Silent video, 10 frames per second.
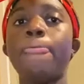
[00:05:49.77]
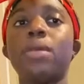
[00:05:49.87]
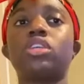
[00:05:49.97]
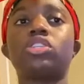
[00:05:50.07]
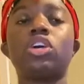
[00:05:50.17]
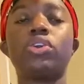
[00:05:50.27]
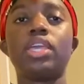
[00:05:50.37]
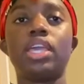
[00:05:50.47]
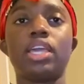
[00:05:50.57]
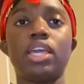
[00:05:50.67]
So
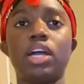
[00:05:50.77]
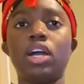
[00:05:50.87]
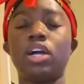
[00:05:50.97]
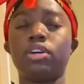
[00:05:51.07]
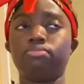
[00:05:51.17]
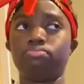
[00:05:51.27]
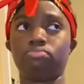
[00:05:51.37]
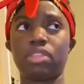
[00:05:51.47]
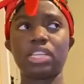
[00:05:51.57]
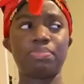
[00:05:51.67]
yeah,
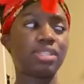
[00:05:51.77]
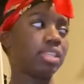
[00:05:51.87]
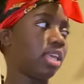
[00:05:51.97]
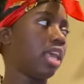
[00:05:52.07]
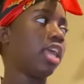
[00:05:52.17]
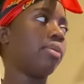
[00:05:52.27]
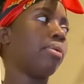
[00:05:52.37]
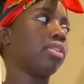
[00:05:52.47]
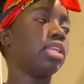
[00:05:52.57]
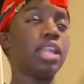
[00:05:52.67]
that's basically it
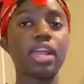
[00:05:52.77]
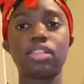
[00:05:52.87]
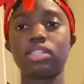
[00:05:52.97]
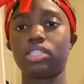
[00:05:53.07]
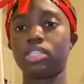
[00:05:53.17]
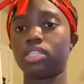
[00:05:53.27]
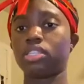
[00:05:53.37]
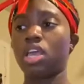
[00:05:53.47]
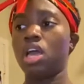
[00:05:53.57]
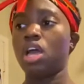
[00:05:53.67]
about the necklaces.
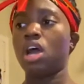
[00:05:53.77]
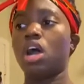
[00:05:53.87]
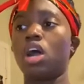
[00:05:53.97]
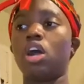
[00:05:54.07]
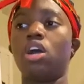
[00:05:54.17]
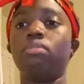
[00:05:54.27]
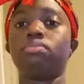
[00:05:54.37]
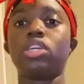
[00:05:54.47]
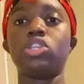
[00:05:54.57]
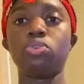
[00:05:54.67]

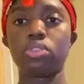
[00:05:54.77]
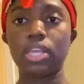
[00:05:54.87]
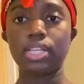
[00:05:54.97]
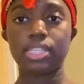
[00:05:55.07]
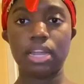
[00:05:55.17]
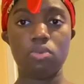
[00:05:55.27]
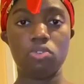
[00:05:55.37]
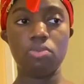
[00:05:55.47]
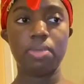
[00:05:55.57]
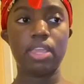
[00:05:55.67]
The new things that I
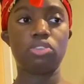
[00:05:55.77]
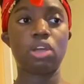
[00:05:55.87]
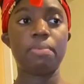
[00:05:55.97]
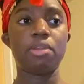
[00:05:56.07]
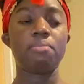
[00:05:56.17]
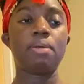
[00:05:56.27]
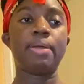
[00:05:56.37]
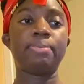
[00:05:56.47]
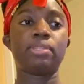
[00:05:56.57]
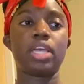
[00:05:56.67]
will be dropping on my
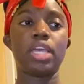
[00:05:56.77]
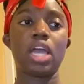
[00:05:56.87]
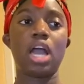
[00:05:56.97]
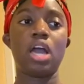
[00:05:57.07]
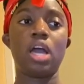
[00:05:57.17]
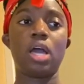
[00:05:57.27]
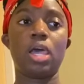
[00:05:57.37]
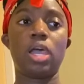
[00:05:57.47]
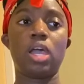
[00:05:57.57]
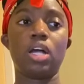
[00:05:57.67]
website,
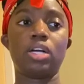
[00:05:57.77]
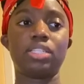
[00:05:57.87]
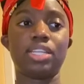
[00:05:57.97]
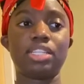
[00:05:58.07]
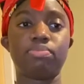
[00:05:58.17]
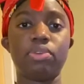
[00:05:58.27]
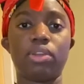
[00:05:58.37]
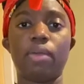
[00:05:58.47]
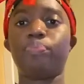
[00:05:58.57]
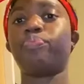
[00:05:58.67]
should I speak on
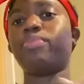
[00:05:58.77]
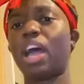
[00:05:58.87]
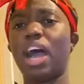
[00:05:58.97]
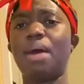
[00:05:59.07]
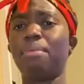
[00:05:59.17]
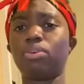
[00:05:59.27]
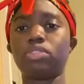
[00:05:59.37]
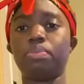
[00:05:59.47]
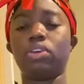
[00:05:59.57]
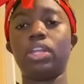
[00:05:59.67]
it? Nah, I'm not gonna
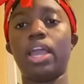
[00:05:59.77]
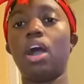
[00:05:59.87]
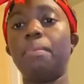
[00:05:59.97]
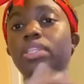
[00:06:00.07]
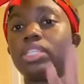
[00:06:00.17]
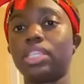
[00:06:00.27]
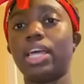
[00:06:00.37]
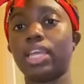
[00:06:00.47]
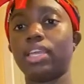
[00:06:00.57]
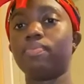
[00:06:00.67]
speak on it now. I'm gonna just let
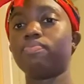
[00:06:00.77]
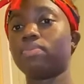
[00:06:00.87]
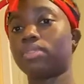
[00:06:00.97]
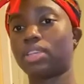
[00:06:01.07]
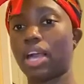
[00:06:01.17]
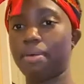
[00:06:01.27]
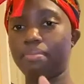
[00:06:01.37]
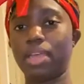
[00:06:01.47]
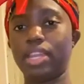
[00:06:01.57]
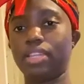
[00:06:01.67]
it come
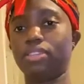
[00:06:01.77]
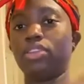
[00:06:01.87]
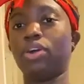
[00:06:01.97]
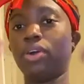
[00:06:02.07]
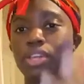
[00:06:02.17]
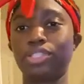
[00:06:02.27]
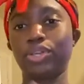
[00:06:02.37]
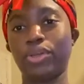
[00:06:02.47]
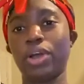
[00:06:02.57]
and then, you know, show y'all.